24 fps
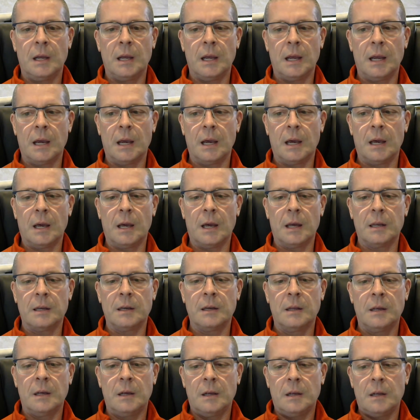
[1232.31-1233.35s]

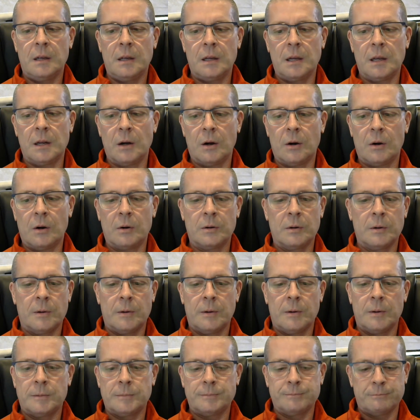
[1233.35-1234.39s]
and you know
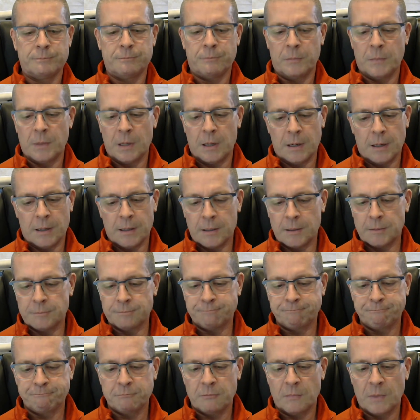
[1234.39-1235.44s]

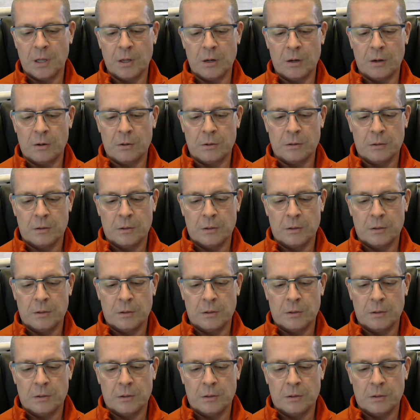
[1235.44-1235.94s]
um, you know